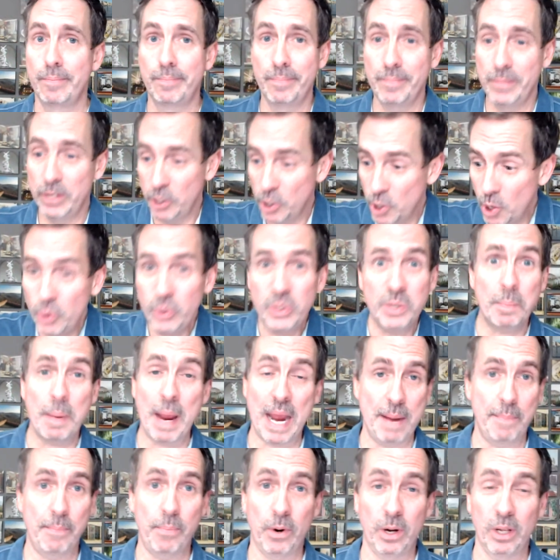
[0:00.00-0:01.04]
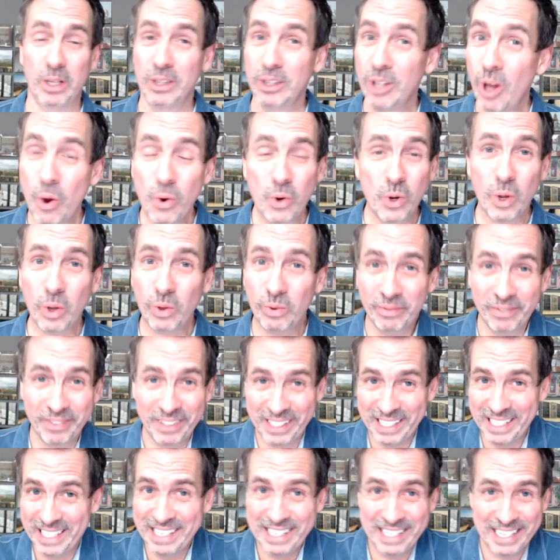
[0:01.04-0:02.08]
newspaper, a local
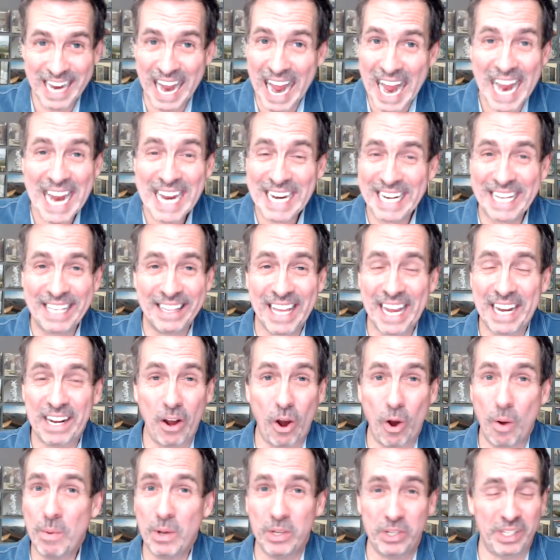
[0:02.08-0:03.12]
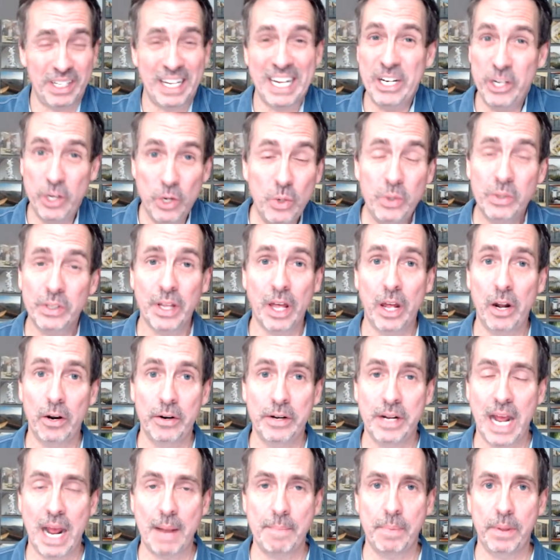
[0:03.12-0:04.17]
tiny, like almost a newsletter
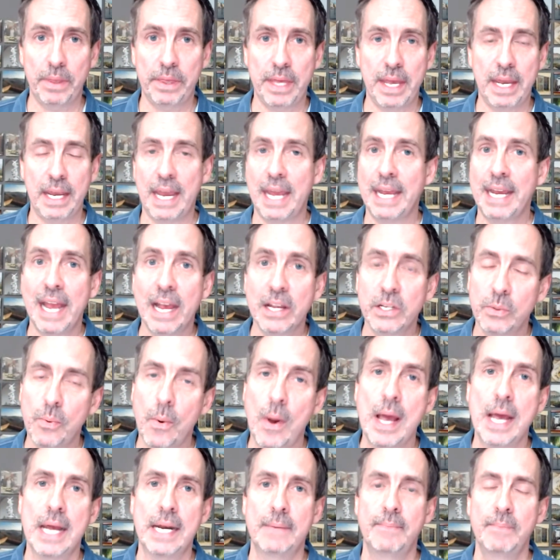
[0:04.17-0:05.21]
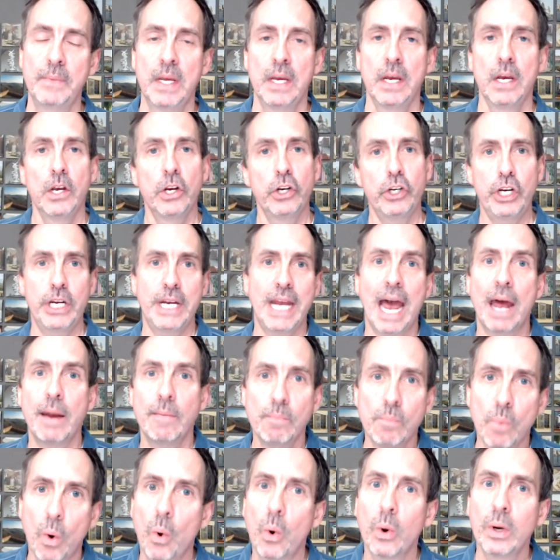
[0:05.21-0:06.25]
type of thing. And guess what? She
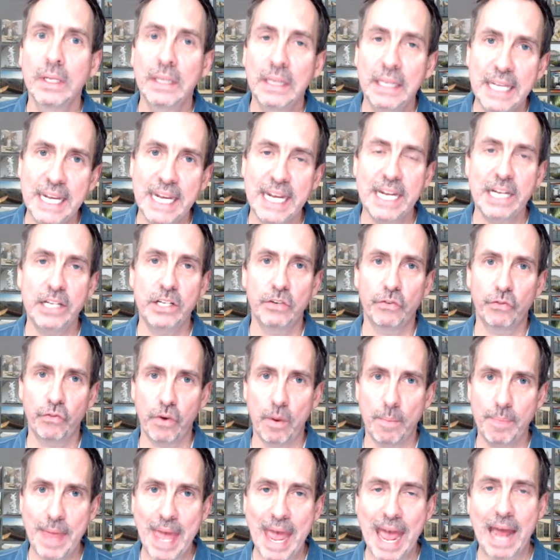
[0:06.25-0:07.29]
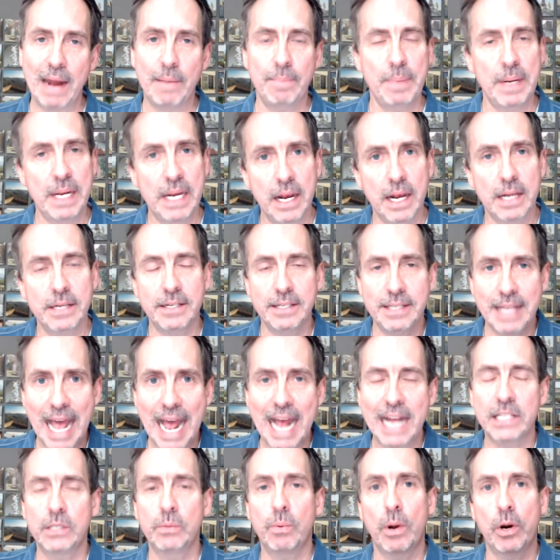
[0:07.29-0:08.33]
got more leads from that because
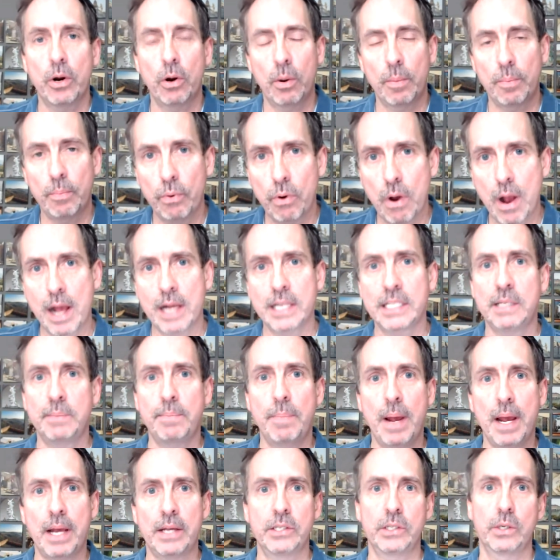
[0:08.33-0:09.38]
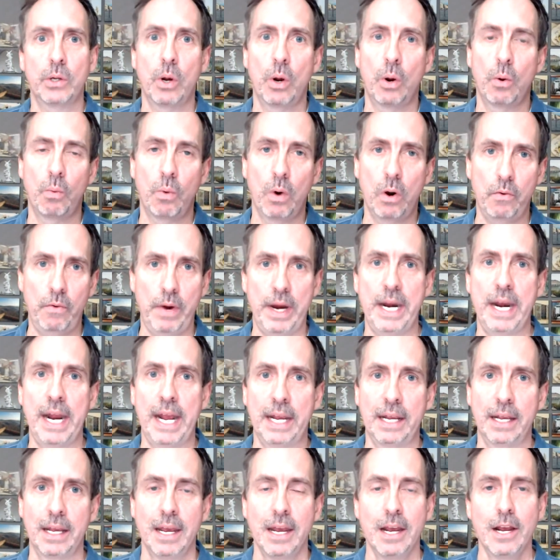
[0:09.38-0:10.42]
that's what her prospects were
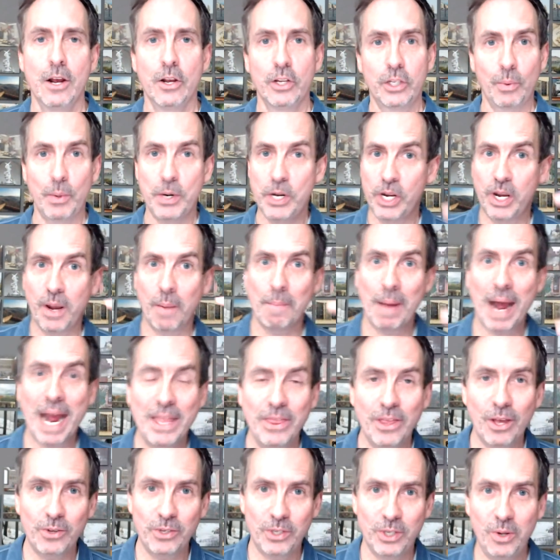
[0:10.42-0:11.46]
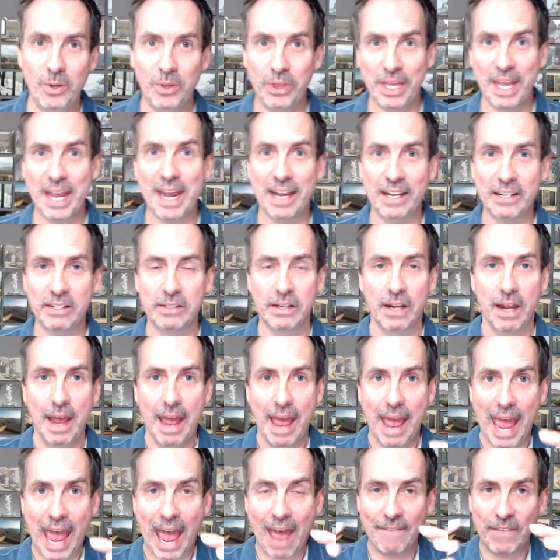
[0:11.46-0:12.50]
reading. So when you combine those two things,
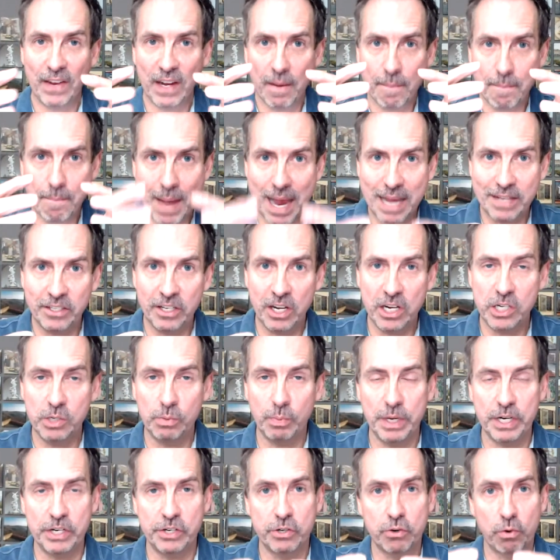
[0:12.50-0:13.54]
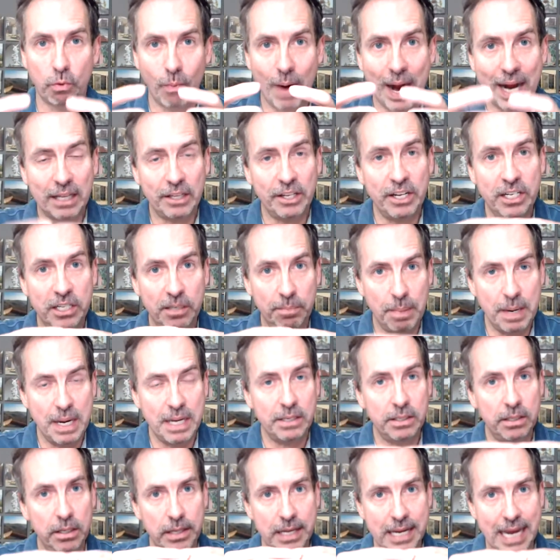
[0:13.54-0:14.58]
having a message which directly
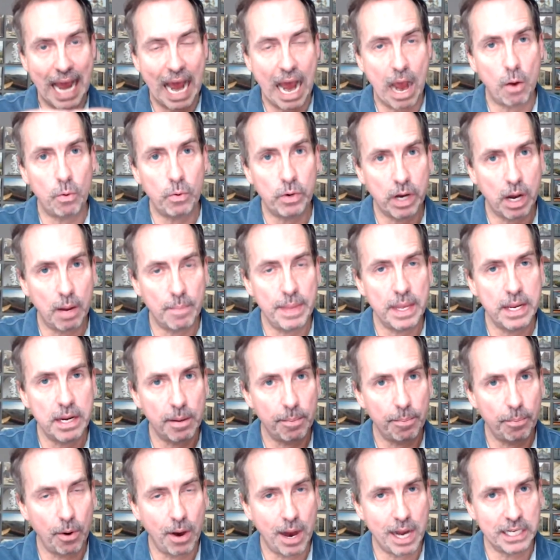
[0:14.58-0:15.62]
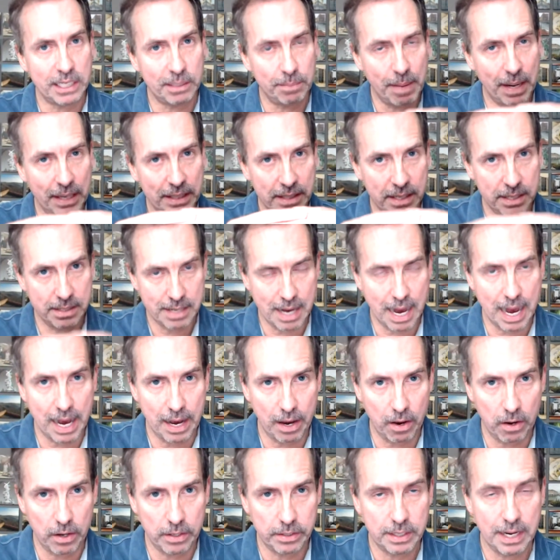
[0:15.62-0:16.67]
speaks to the outcome that your prospect
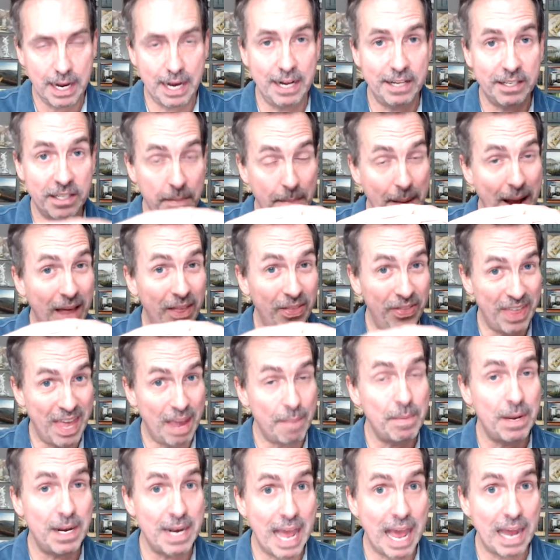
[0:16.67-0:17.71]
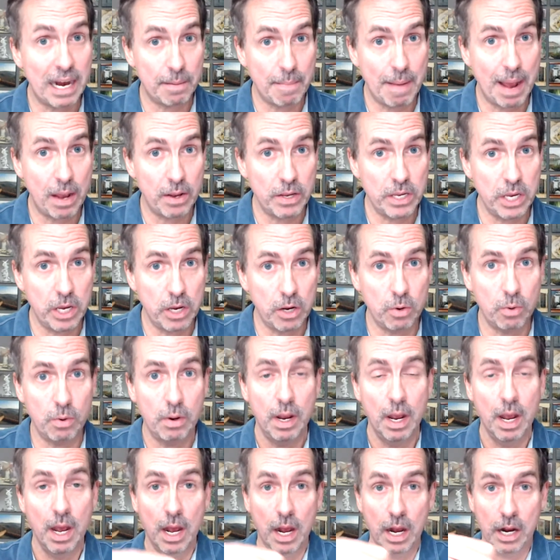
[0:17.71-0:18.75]
desires, and it's about them and not about you,